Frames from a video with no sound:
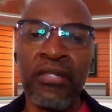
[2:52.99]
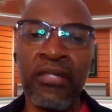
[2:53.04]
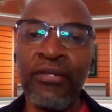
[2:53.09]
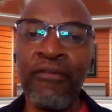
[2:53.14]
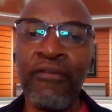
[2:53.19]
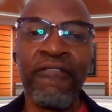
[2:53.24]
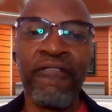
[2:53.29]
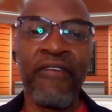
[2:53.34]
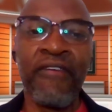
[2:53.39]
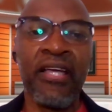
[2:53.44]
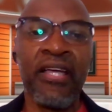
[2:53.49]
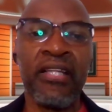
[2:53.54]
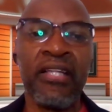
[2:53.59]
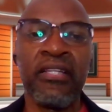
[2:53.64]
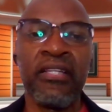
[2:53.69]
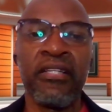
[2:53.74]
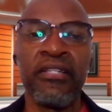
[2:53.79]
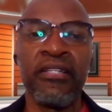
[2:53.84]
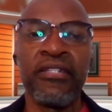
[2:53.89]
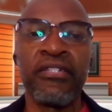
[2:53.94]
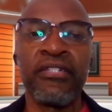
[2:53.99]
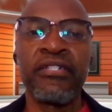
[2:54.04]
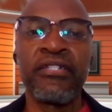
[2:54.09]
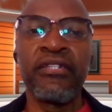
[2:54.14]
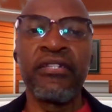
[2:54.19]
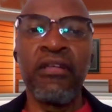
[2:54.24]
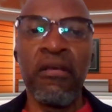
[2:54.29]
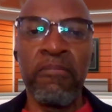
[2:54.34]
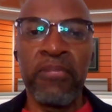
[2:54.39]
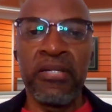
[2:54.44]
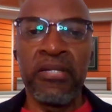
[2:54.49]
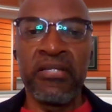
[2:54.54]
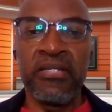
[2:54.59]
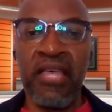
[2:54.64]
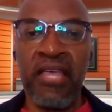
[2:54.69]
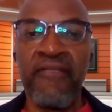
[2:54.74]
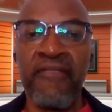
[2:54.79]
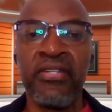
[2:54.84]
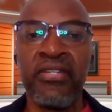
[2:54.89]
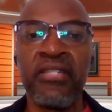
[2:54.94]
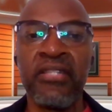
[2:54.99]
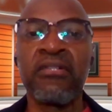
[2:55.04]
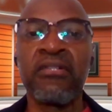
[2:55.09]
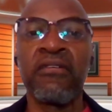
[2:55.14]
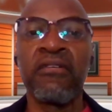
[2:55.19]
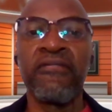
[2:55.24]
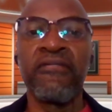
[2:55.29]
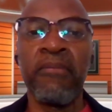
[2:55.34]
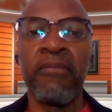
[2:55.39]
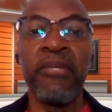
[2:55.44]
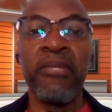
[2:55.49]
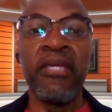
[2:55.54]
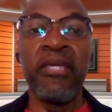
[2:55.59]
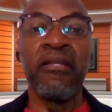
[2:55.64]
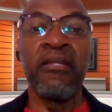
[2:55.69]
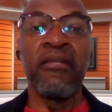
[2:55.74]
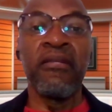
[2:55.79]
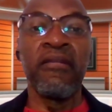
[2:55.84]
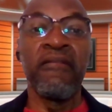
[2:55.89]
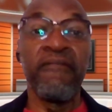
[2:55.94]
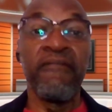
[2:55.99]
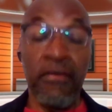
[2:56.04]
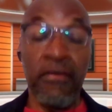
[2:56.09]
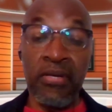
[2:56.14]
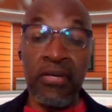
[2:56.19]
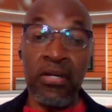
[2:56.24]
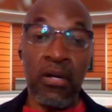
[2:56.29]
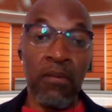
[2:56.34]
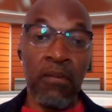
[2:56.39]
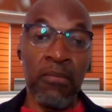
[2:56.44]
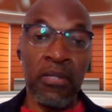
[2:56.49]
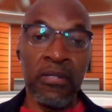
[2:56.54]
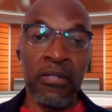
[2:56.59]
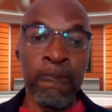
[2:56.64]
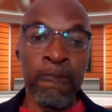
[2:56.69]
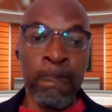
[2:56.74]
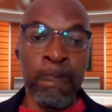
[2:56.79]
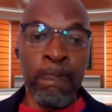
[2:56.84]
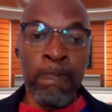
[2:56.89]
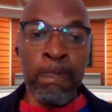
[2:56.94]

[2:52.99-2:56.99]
you'll find surplus evidence of it being very common.